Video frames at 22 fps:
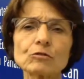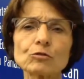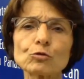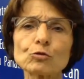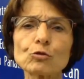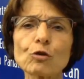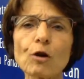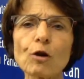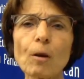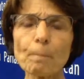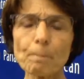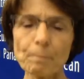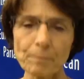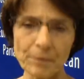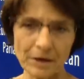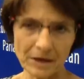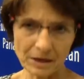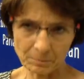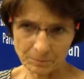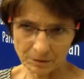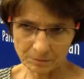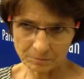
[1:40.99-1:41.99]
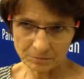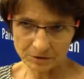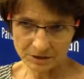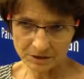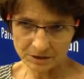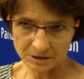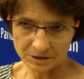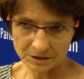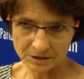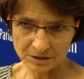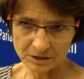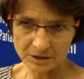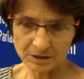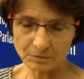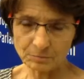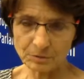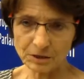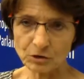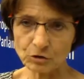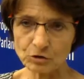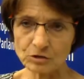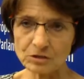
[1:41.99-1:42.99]
to compare member states here
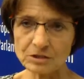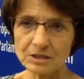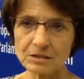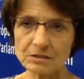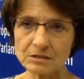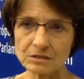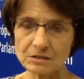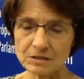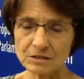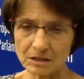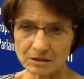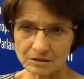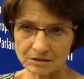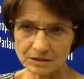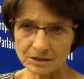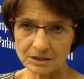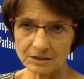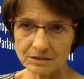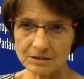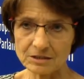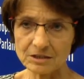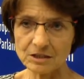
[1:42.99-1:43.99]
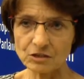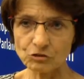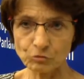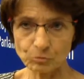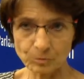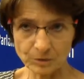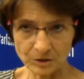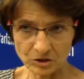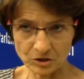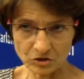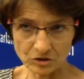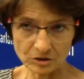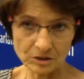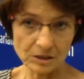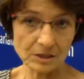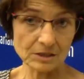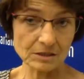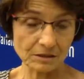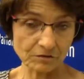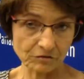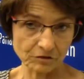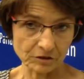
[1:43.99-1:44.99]
because their starting situation
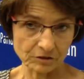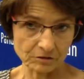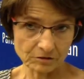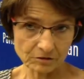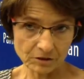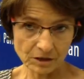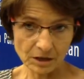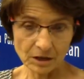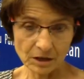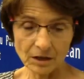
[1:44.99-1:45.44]
is different.